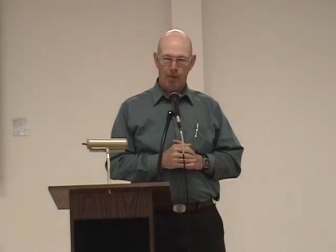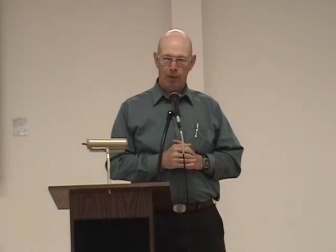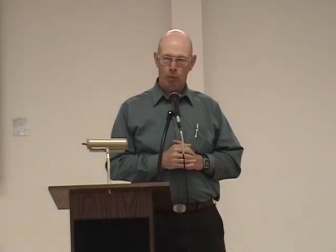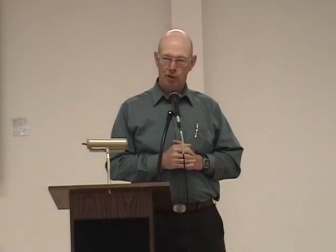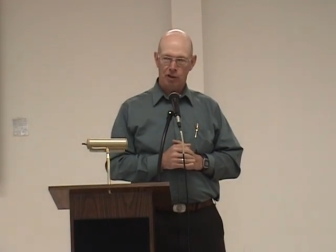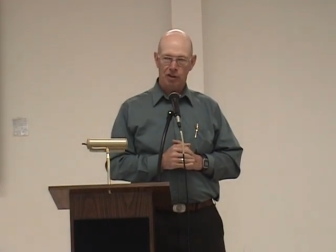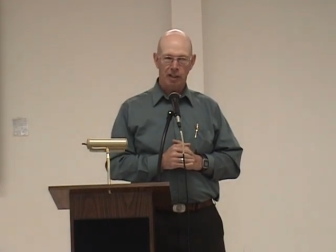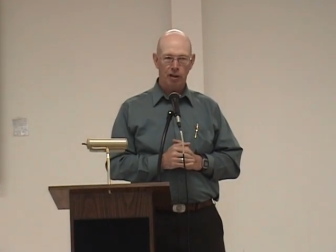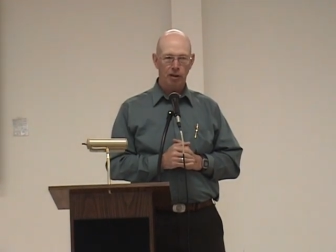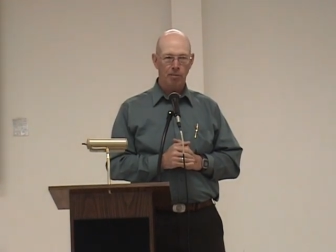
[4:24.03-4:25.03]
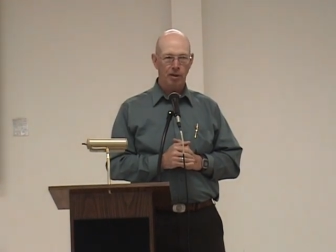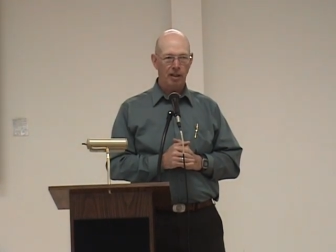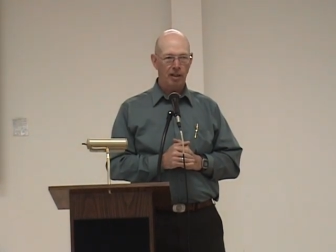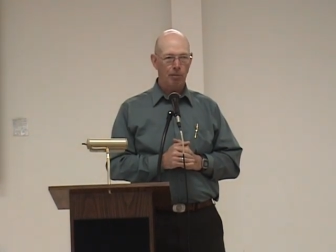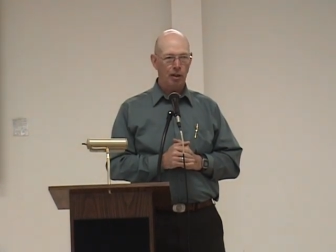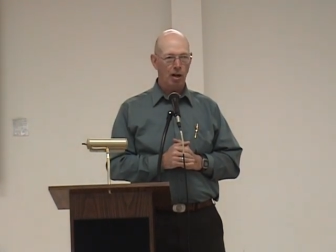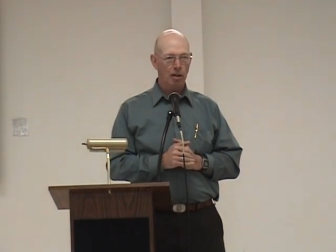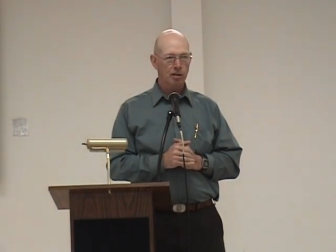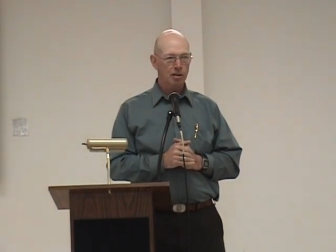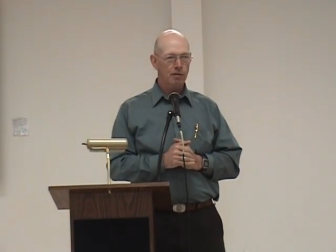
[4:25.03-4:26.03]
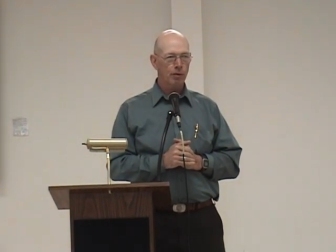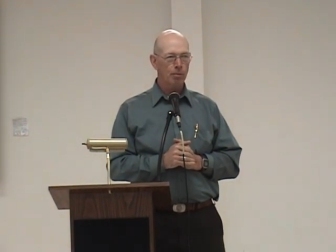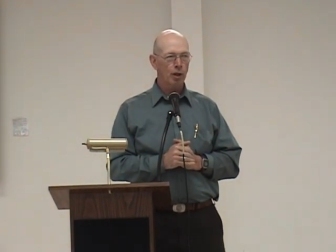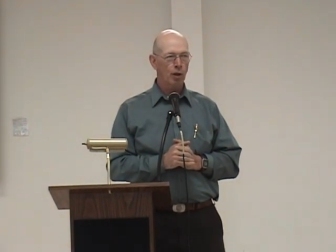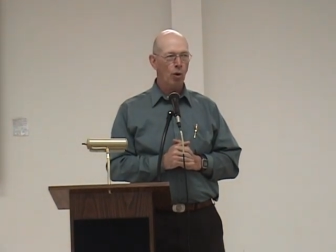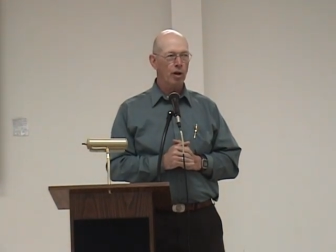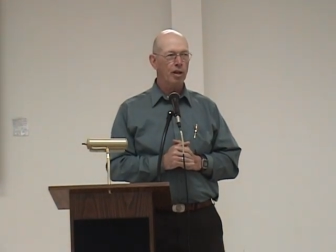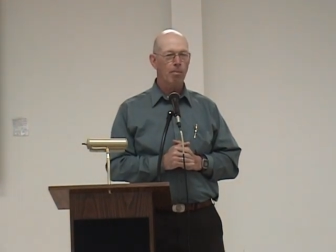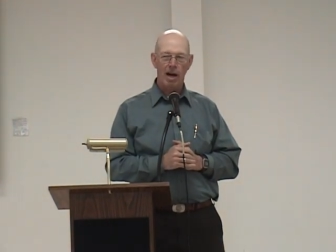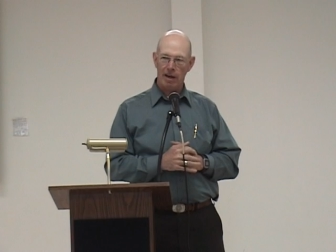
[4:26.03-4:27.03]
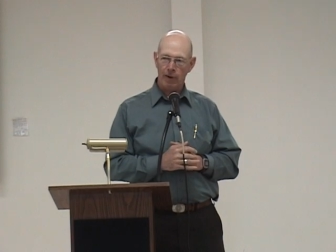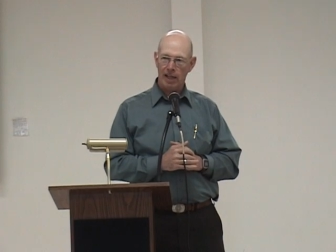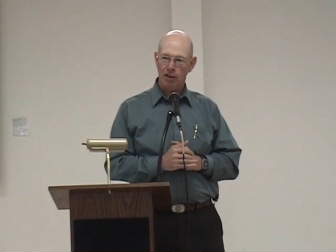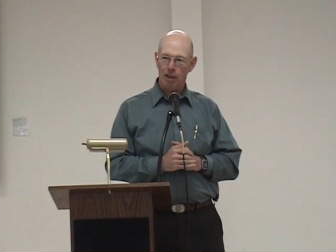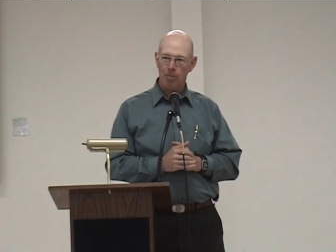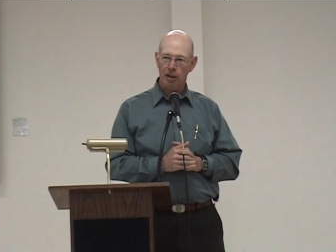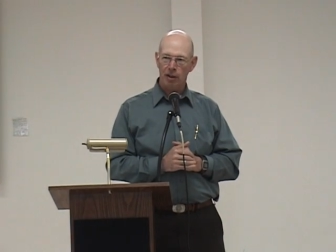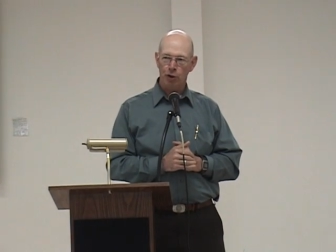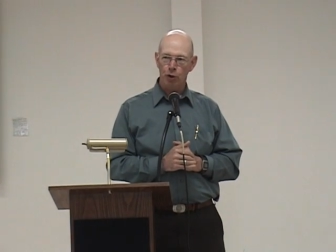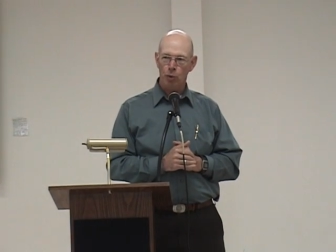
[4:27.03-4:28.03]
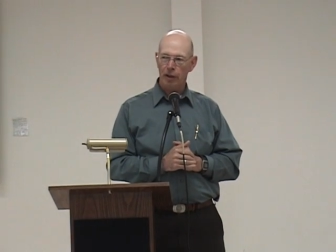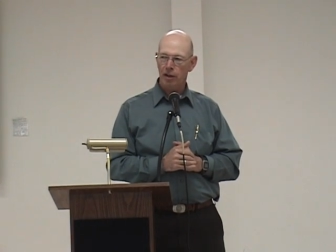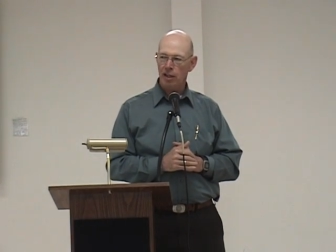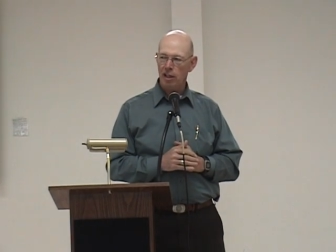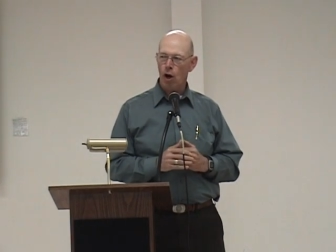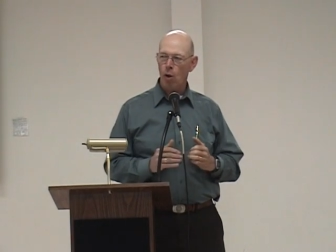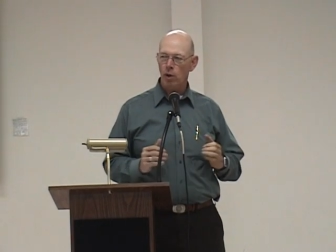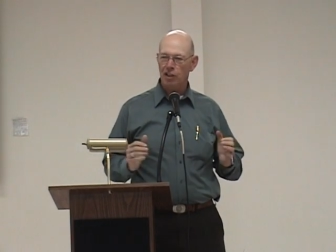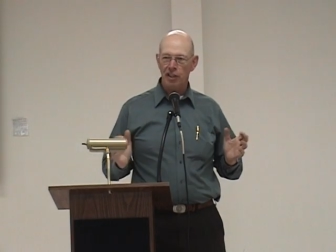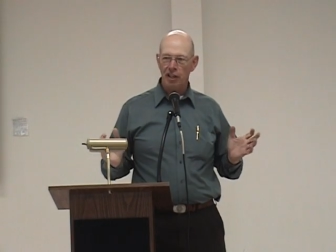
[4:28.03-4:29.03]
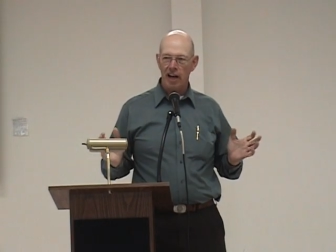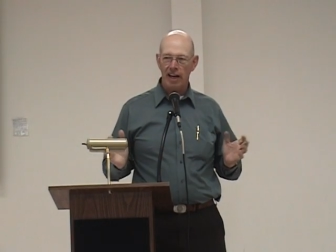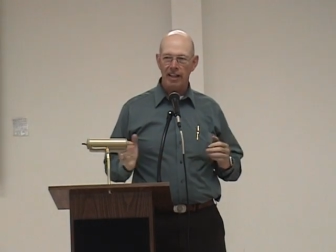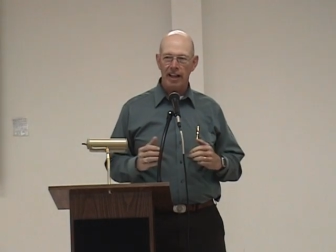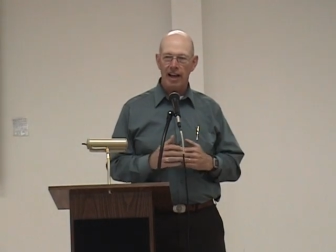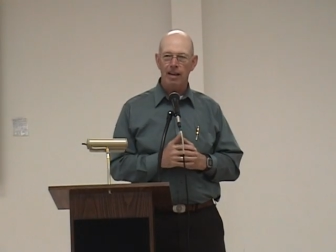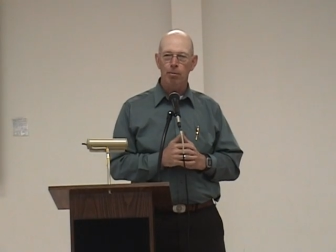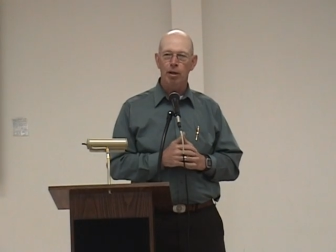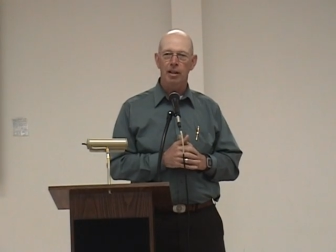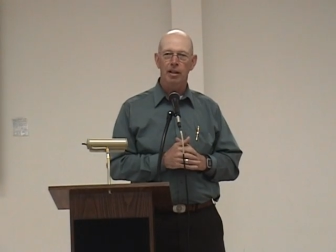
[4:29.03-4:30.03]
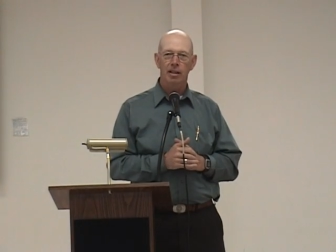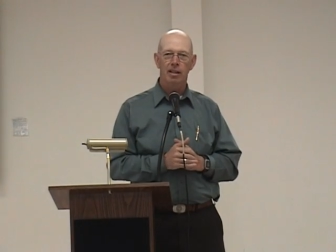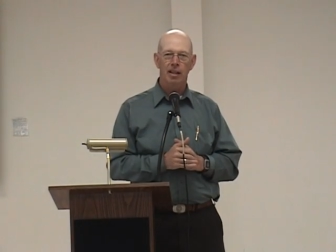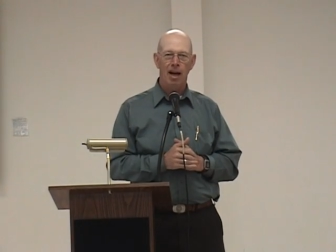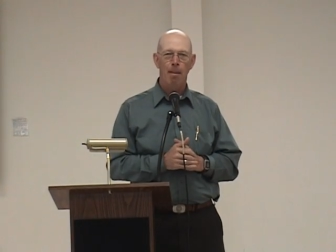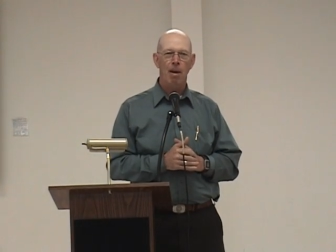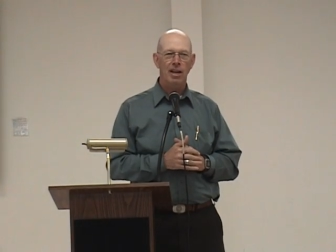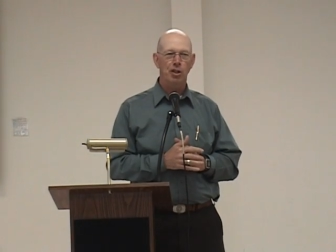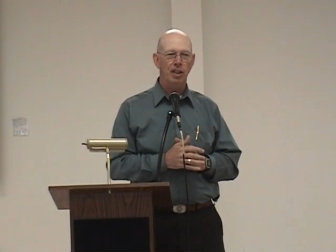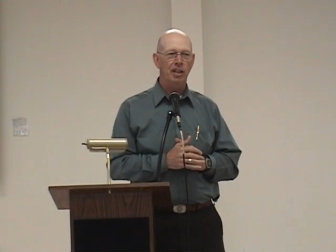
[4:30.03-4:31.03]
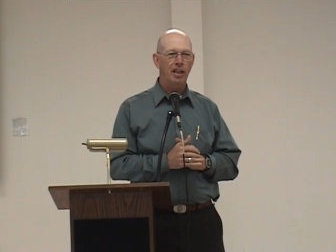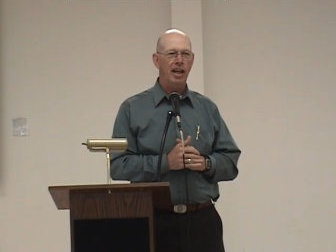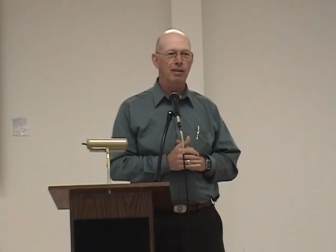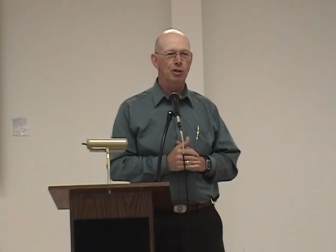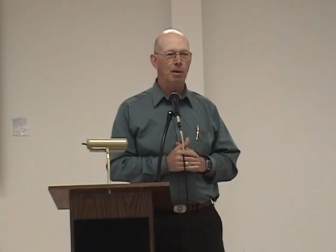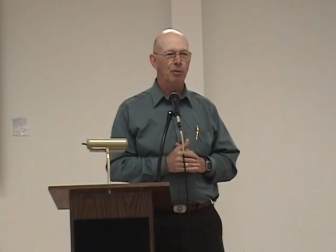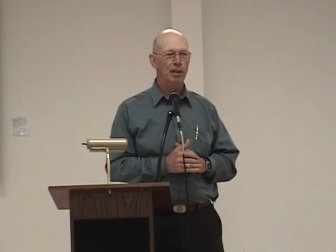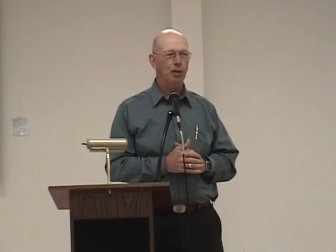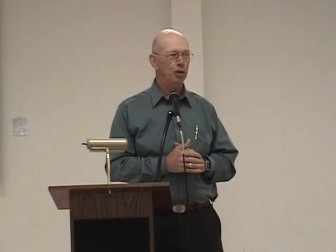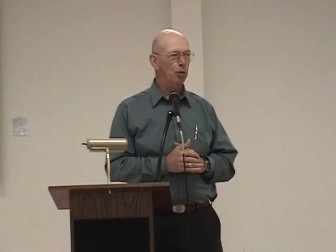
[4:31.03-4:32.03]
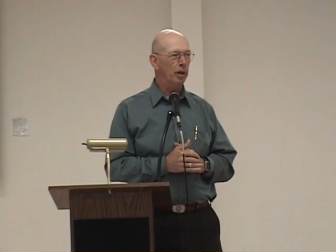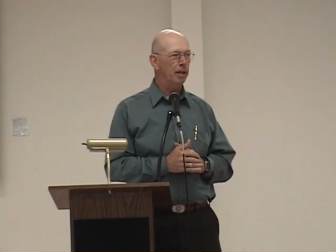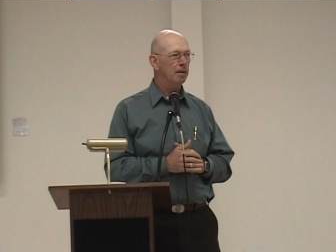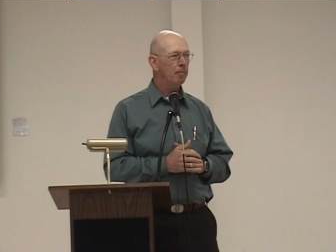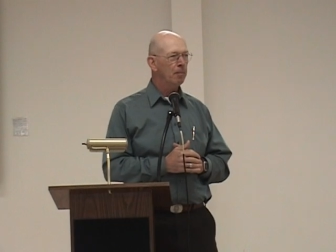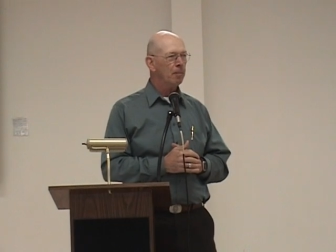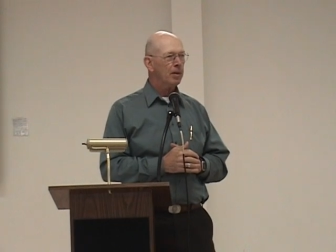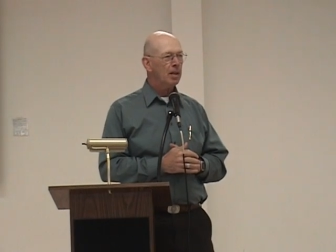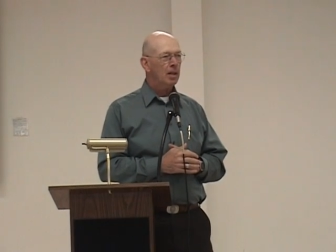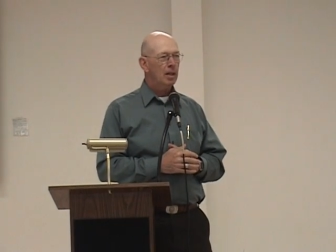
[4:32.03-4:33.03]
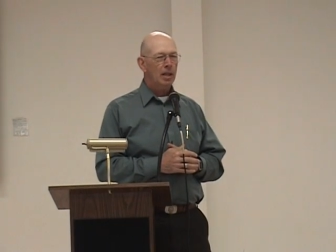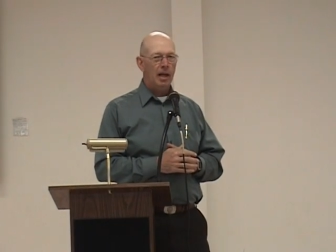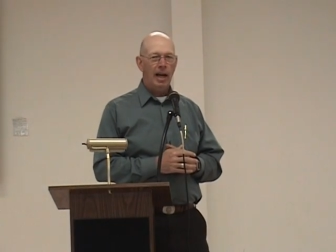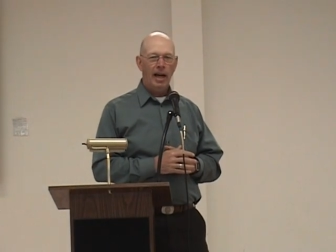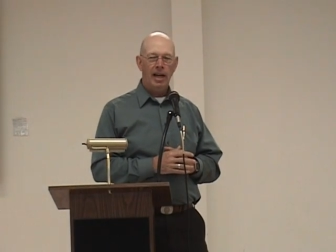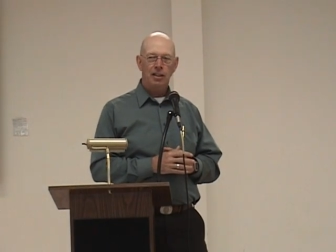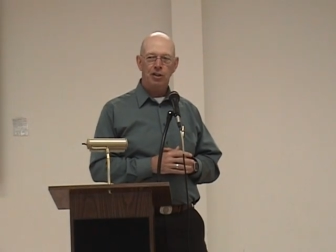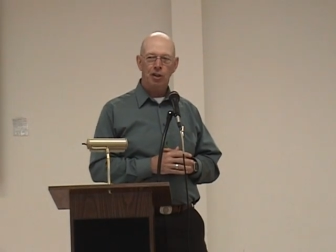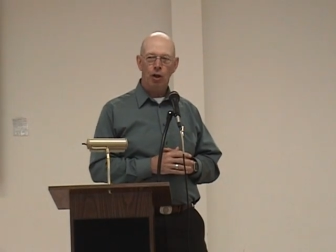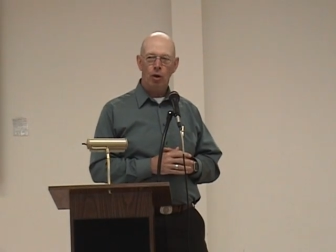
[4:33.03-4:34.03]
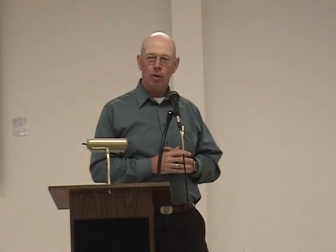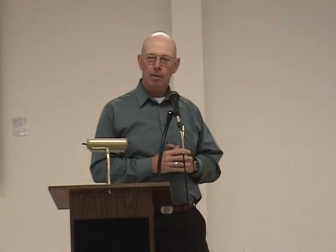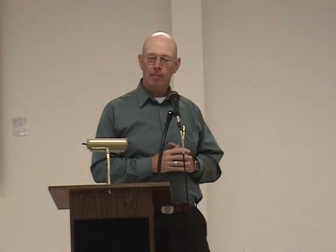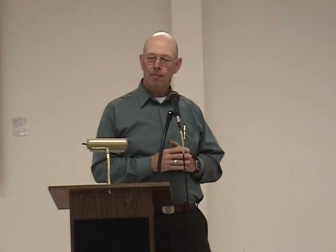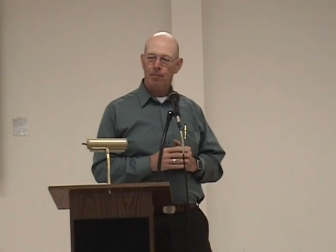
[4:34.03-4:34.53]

there was a senator by the name of Carlson from Concordia might have had something to do with it. He always denied that, but I imagine it did have something to do with it. And so